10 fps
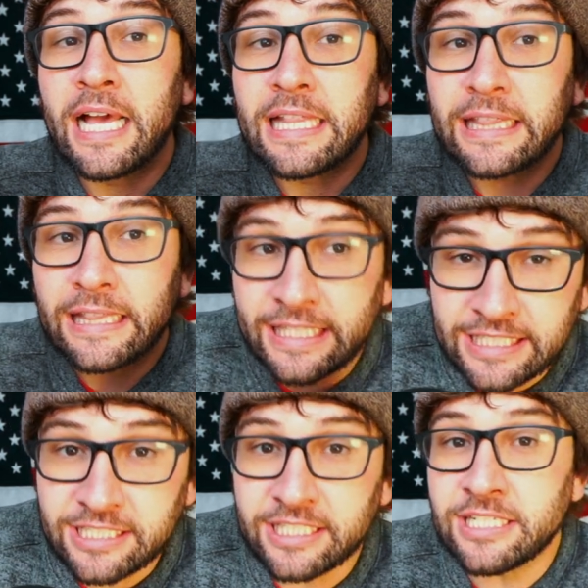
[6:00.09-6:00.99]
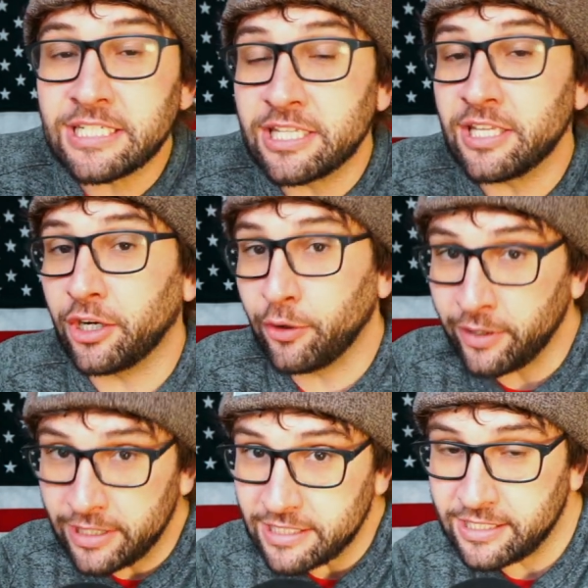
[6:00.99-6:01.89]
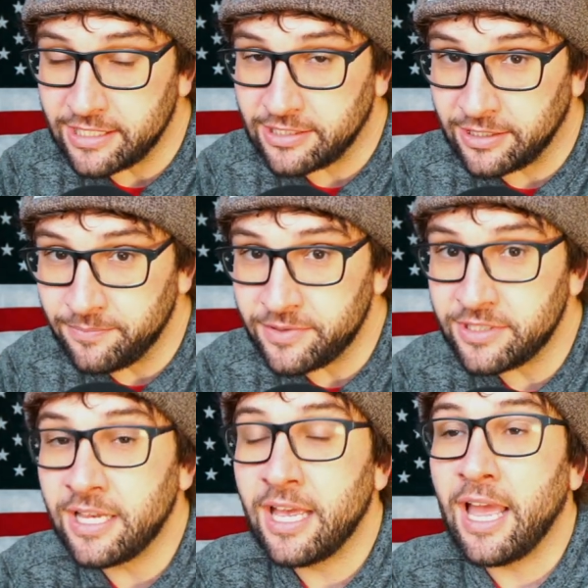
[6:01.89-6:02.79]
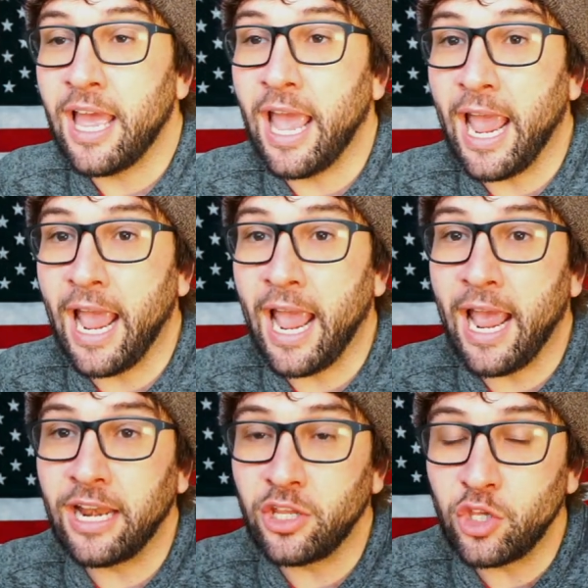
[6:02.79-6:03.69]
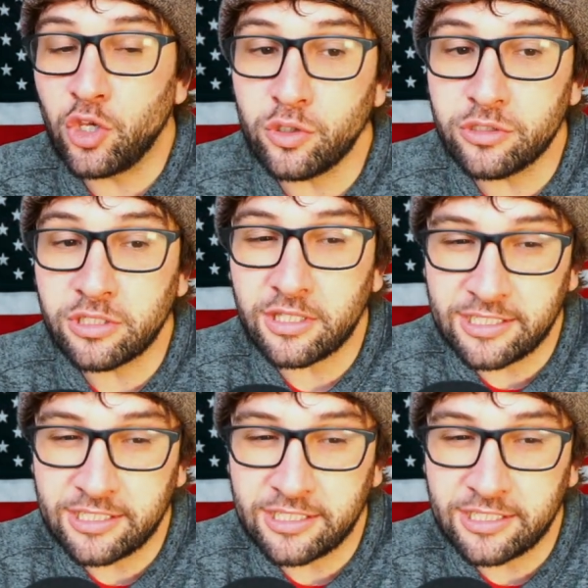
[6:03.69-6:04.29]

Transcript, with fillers: listen to their criticisms and use the